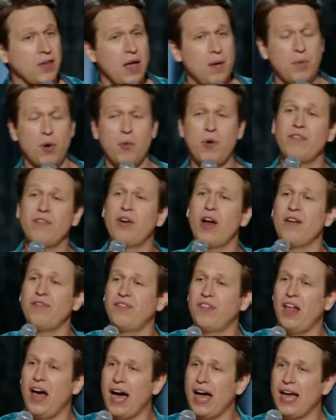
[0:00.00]
but whenever I
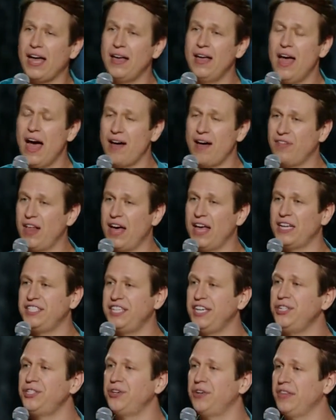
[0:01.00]
fly in a
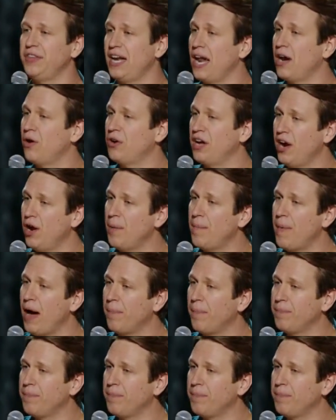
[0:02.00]
t-shirt that I don't care about,